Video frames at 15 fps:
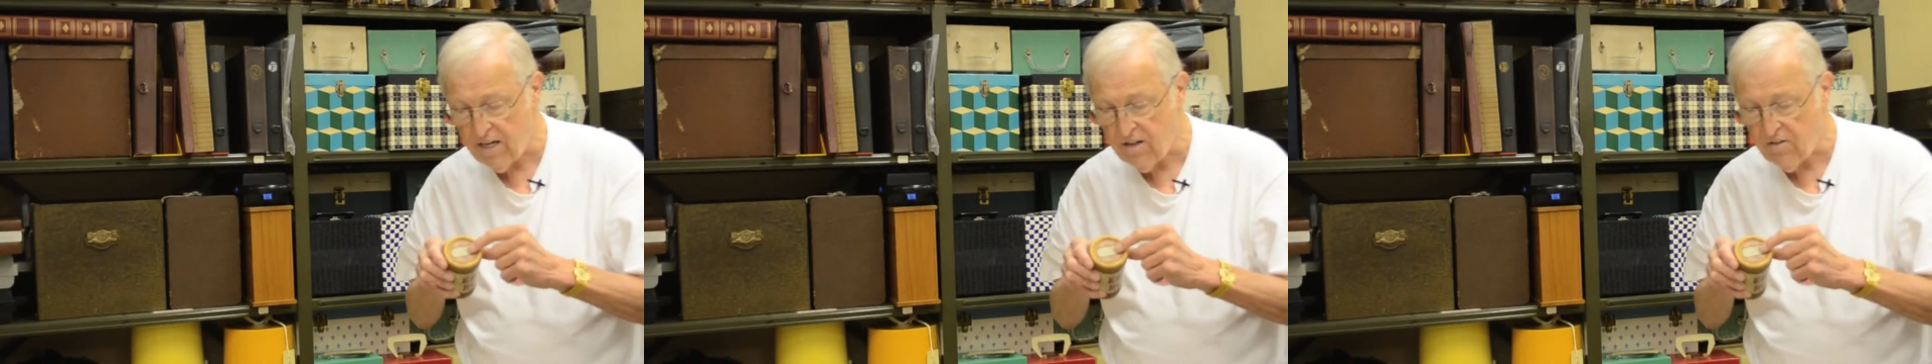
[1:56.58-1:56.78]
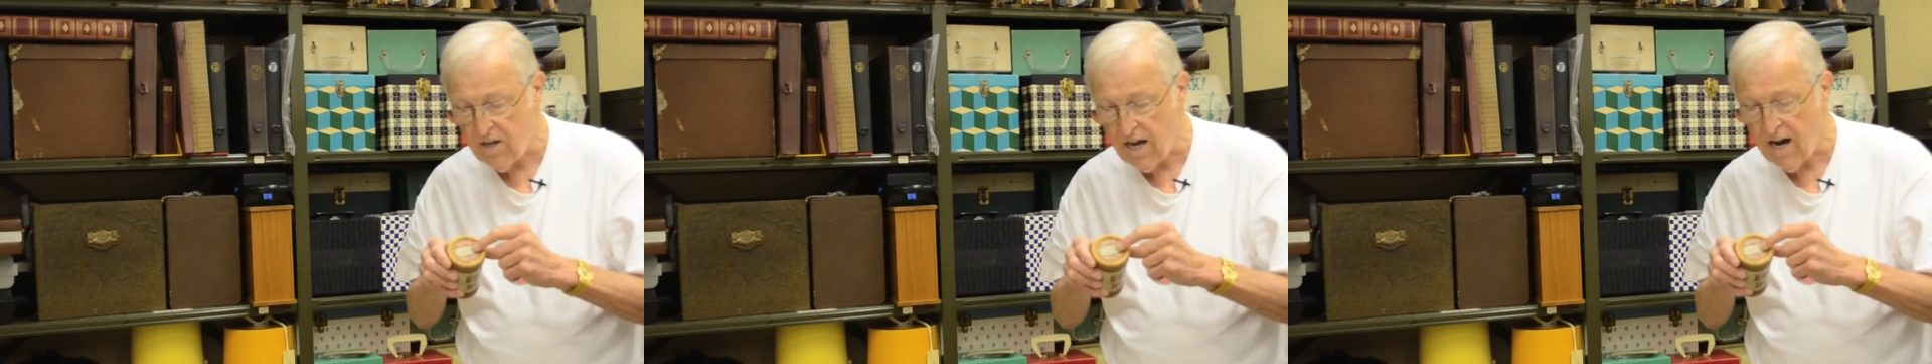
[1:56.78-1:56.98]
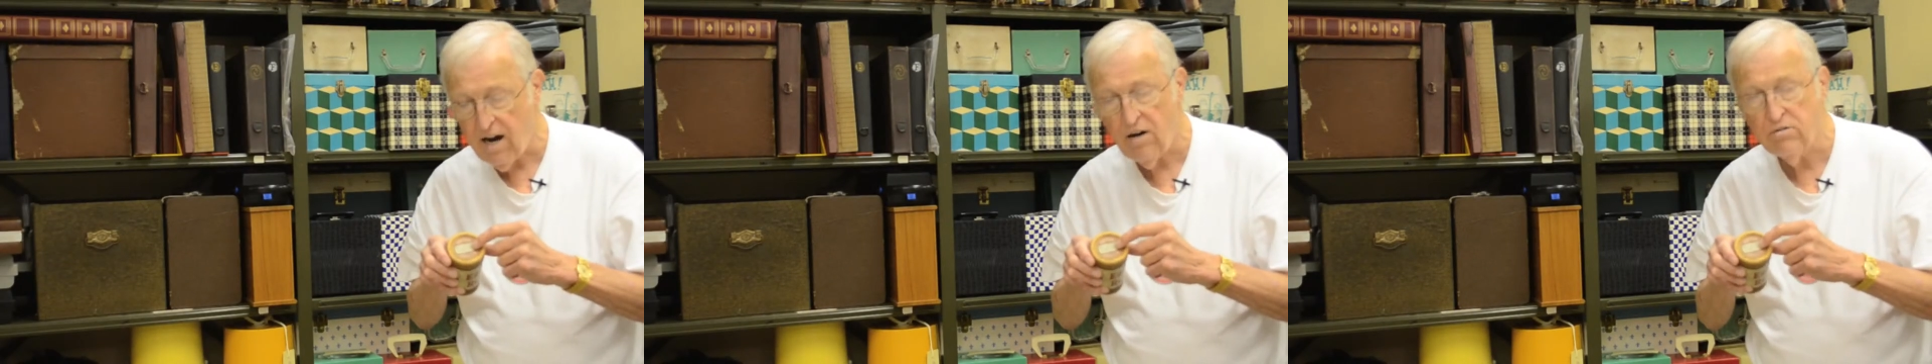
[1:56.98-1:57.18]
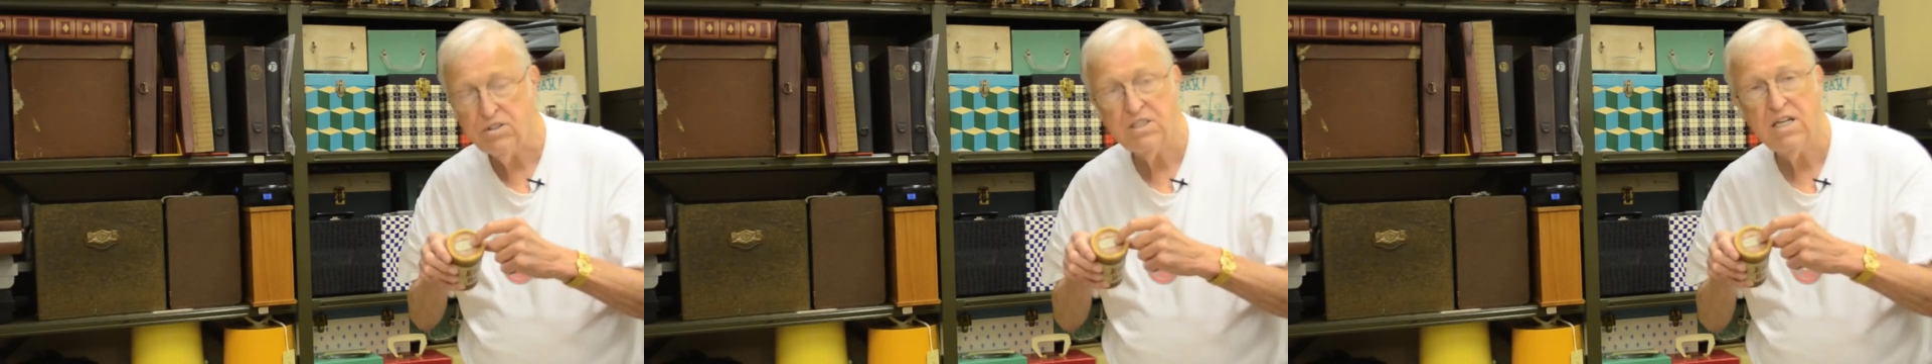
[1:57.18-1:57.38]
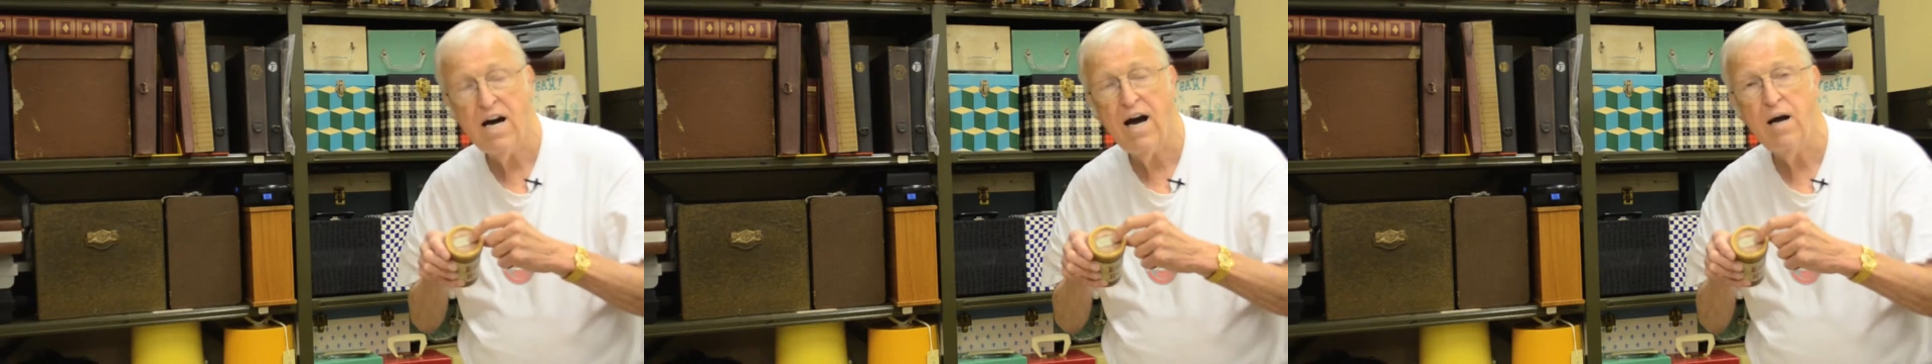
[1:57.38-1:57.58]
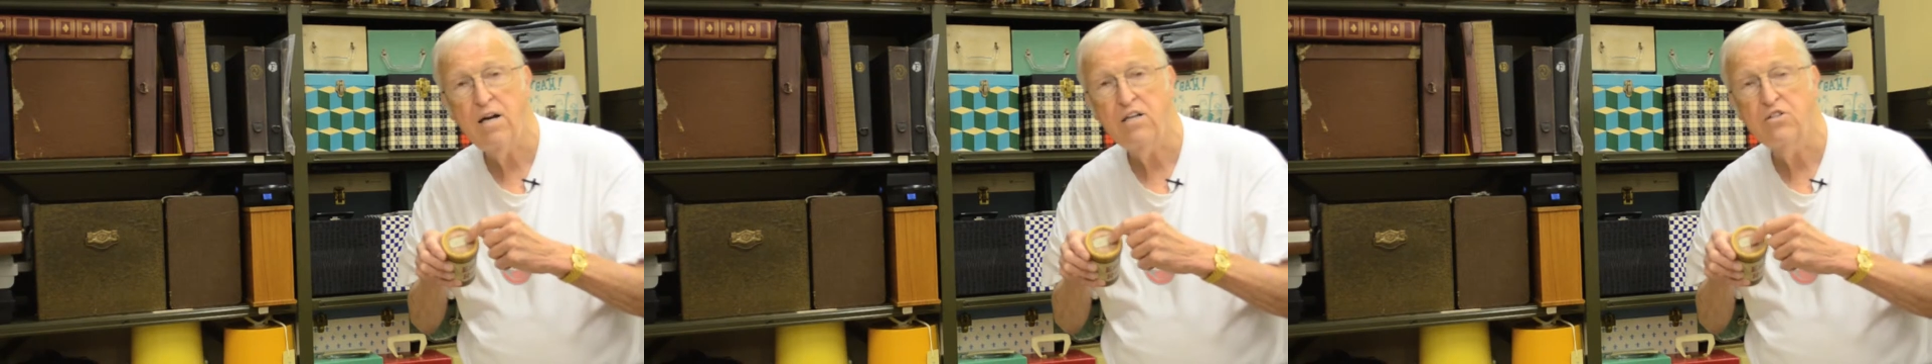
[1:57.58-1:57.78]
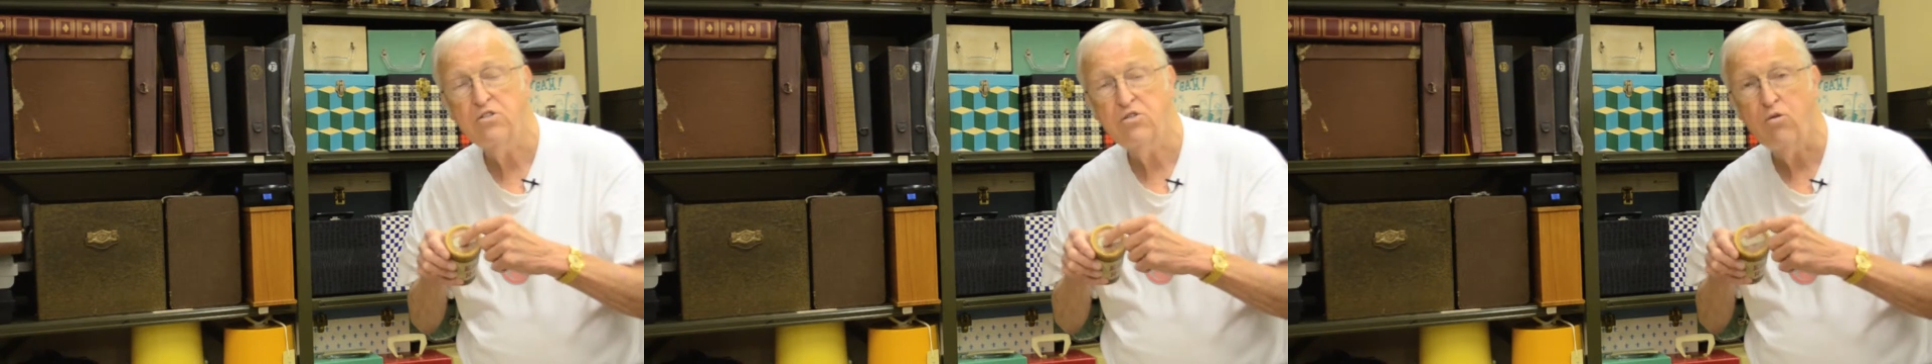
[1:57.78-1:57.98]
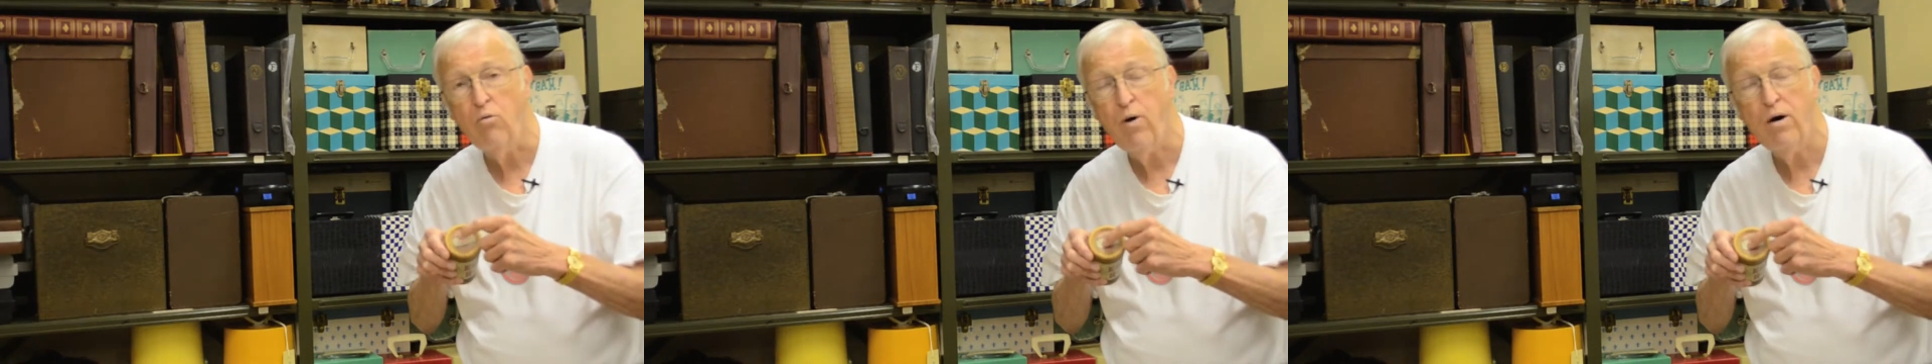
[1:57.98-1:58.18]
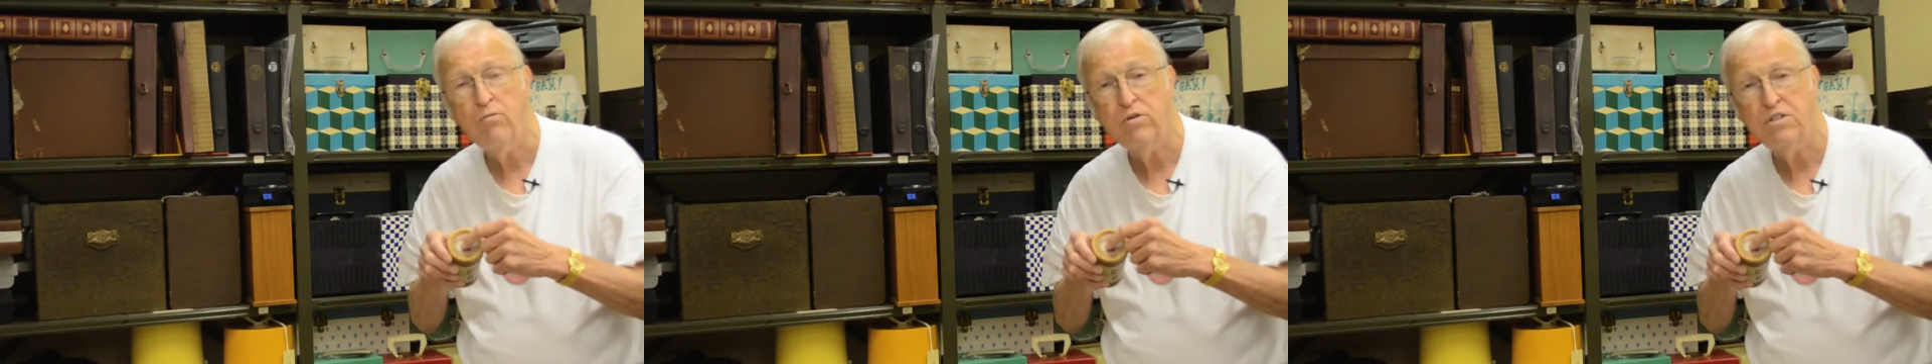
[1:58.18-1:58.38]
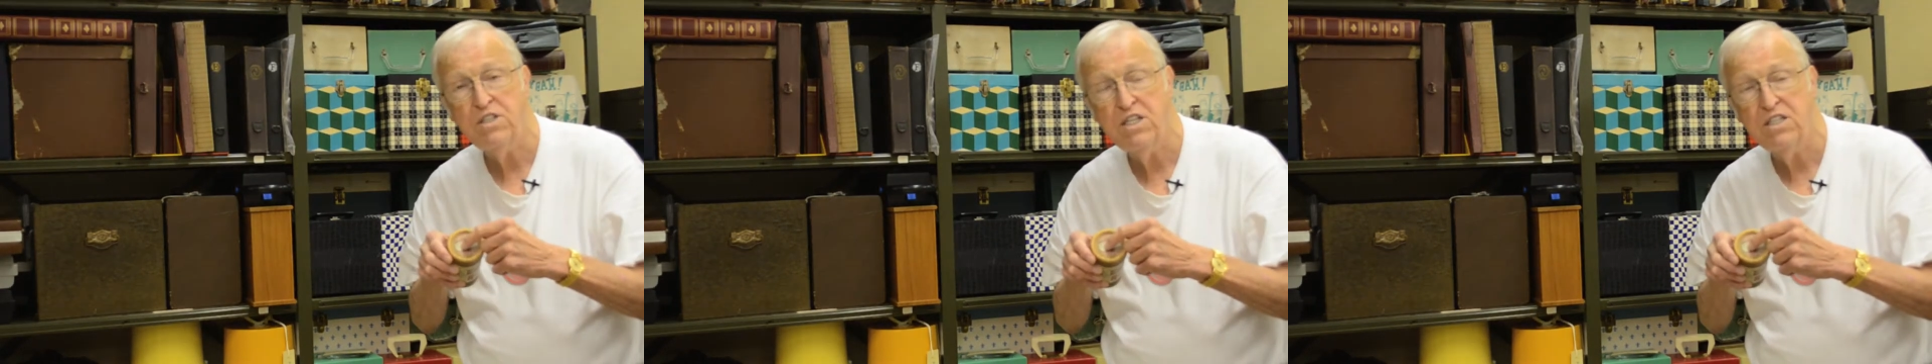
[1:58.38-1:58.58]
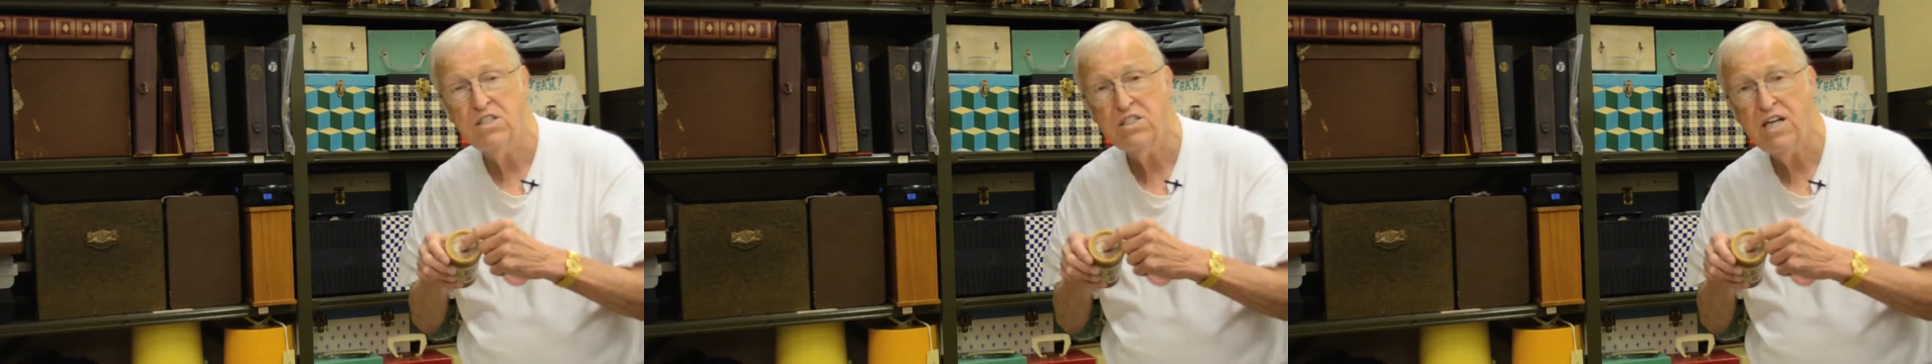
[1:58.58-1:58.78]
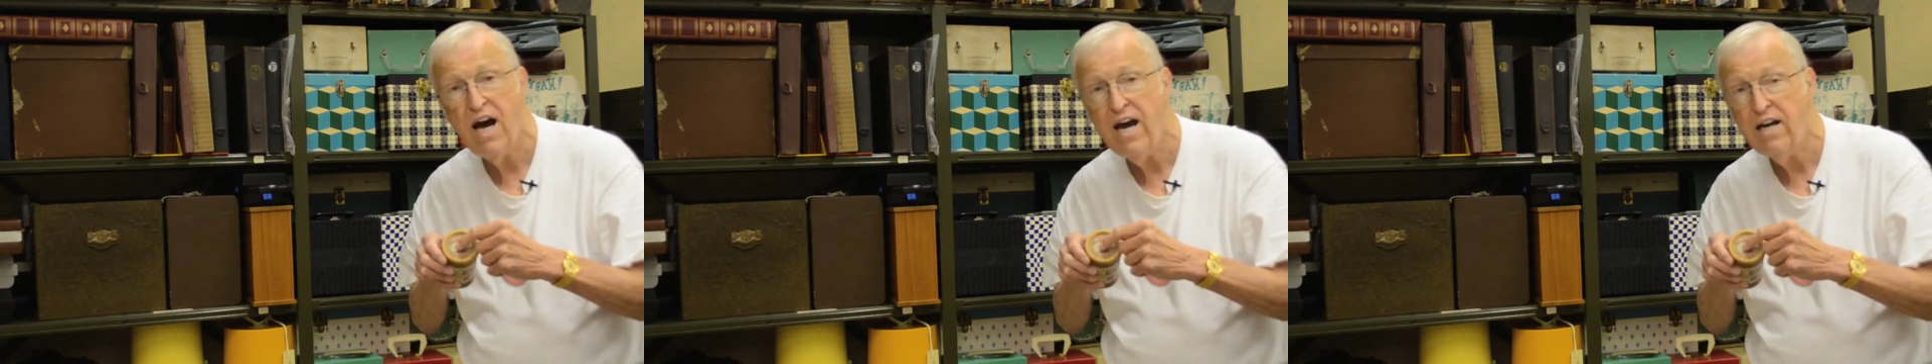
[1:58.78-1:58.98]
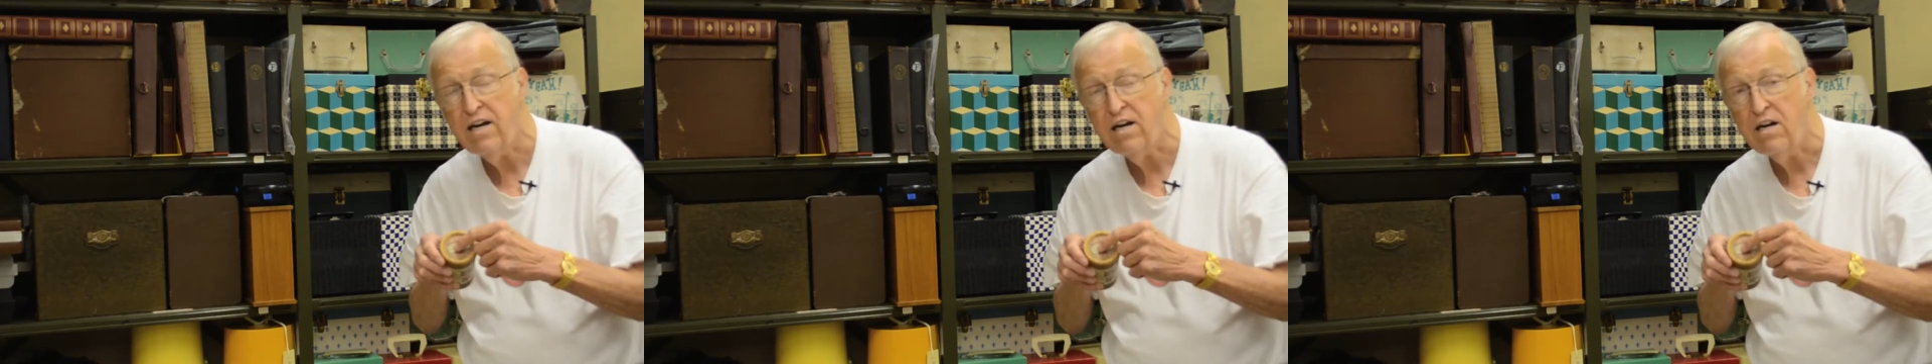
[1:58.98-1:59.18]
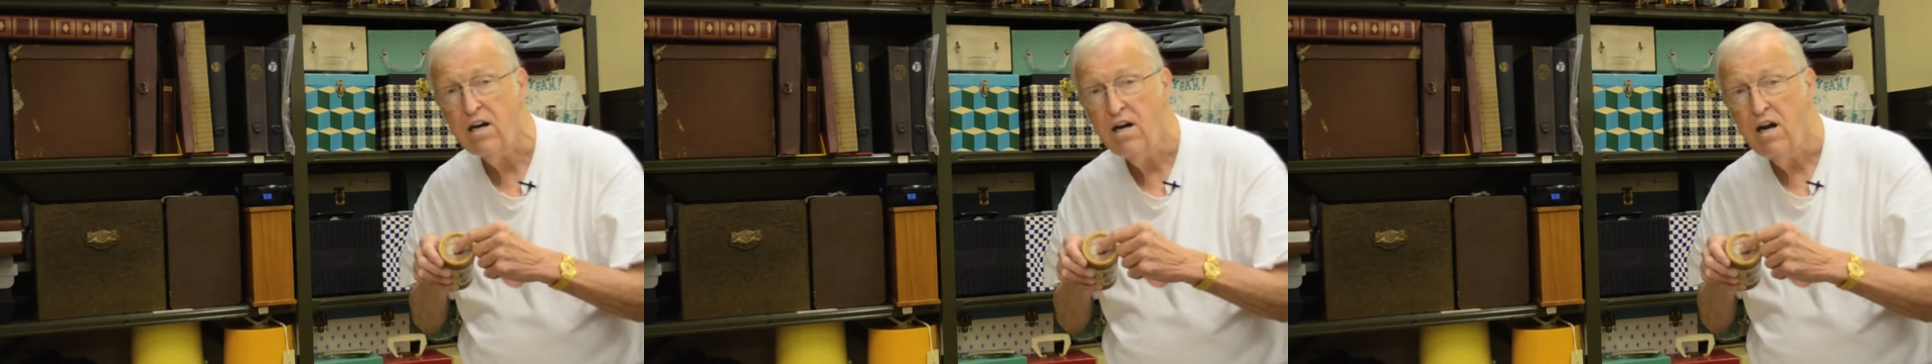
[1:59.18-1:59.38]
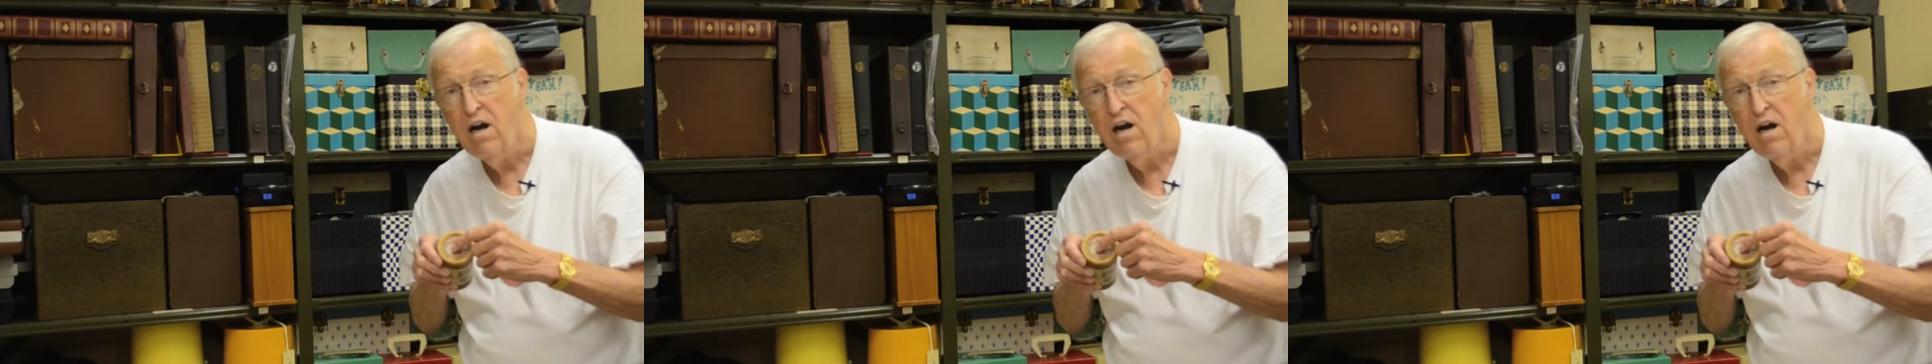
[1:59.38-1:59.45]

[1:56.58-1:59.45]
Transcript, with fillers: on the outside as to what was inside it